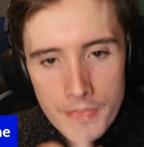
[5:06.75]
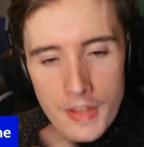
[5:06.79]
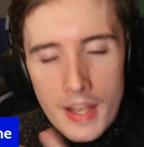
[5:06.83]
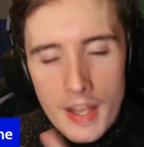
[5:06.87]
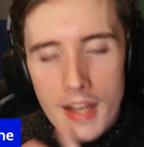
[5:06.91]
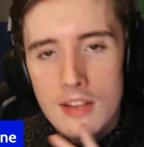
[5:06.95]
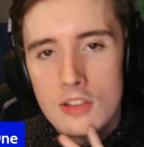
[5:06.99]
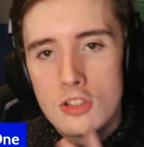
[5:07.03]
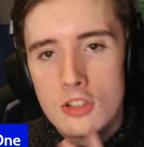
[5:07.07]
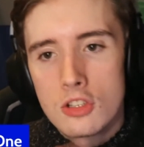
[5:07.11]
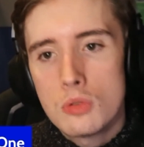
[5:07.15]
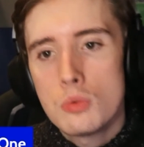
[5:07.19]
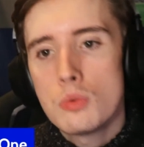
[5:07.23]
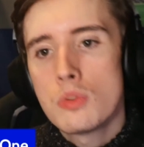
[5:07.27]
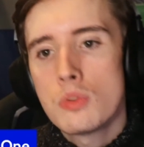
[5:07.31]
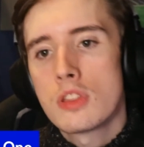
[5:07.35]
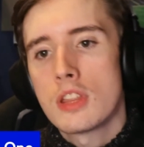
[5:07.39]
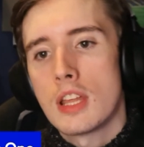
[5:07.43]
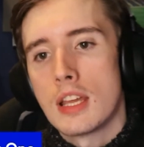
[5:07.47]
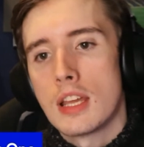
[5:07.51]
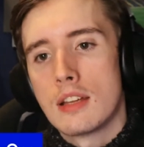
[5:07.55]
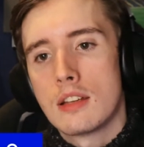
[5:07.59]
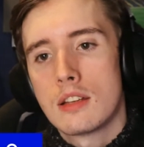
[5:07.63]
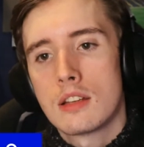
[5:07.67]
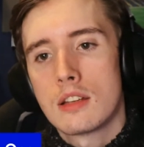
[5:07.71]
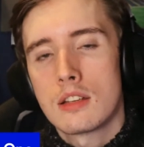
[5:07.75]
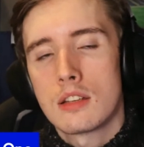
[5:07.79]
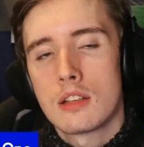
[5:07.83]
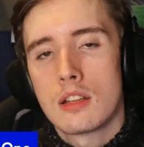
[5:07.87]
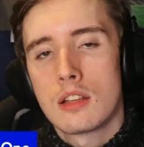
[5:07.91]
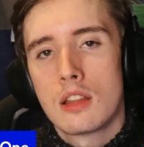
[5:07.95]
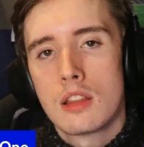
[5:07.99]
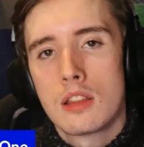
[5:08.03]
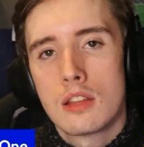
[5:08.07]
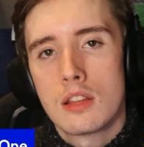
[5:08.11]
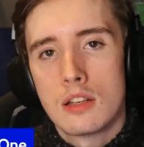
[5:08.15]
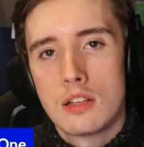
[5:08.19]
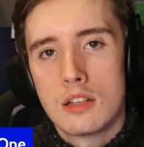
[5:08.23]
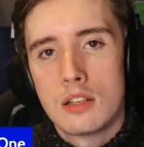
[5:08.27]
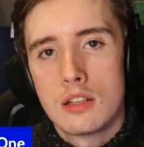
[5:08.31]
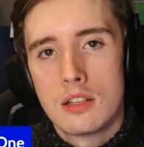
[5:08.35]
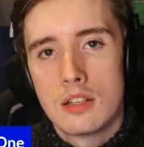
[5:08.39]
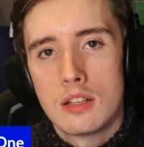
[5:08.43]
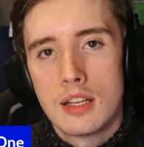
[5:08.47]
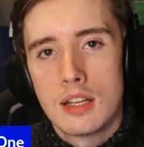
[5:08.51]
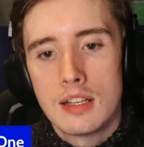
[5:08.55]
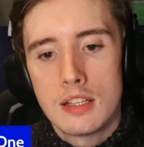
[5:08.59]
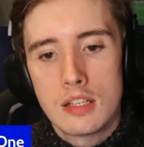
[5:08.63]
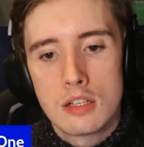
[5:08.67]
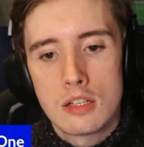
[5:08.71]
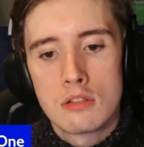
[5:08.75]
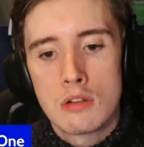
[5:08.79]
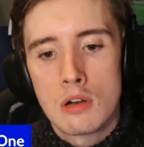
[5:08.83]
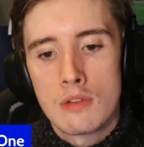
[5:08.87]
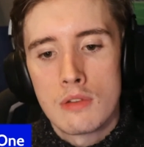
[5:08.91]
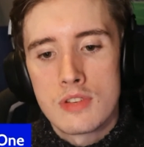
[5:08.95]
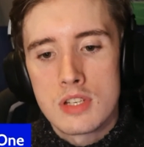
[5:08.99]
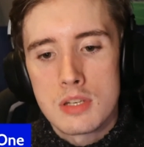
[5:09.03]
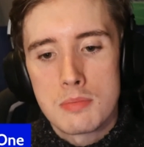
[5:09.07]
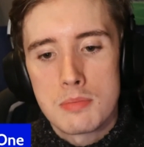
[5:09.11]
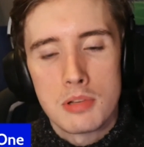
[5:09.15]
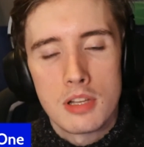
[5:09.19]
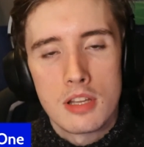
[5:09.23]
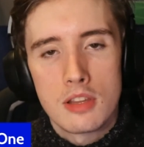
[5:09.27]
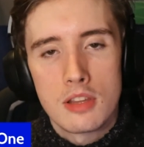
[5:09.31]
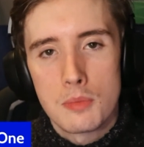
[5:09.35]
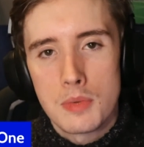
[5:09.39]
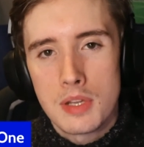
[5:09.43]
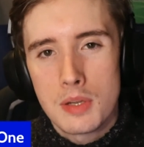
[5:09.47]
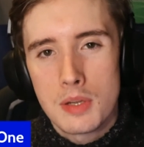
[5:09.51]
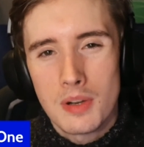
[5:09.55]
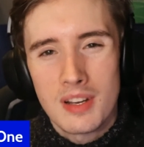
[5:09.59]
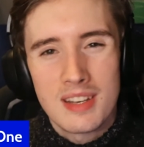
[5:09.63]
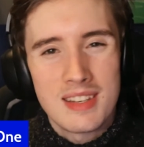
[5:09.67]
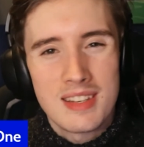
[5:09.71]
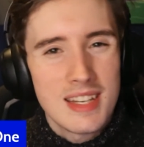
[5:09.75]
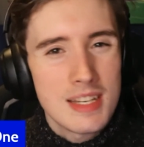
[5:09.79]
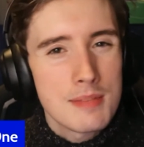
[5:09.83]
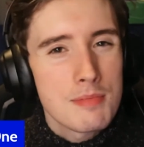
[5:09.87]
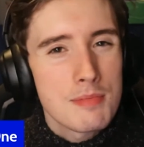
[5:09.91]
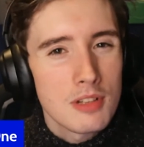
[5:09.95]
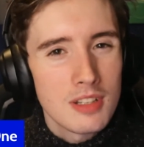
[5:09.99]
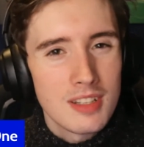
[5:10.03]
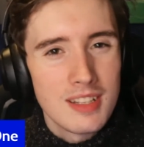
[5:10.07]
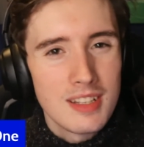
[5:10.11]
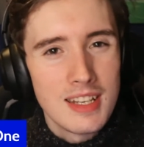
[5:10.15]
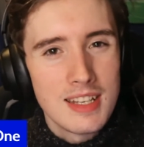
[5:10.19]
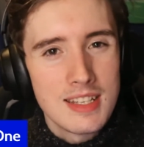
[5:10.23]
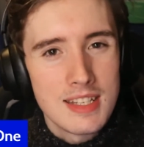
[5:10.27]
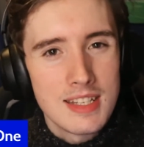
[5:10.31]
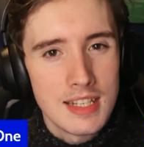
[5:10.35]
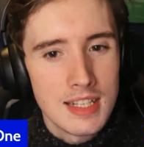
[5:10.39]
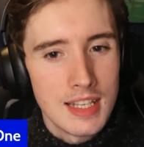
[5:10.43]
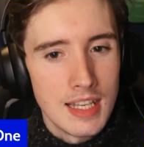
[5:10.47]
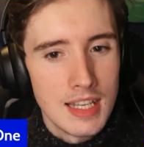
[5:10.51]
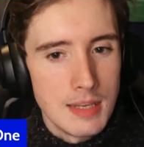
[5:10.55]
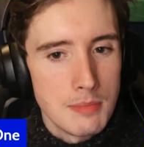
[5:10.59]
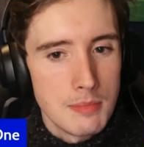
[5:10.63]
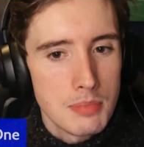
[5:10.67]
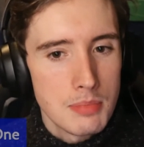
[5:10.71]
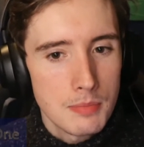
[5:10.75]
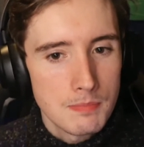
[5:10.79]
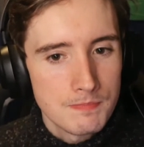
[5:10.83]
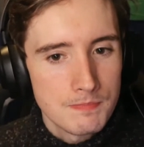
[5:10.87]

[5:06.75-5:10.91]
I do think that Ilia Gruev is a player that we quite desperately need to keep,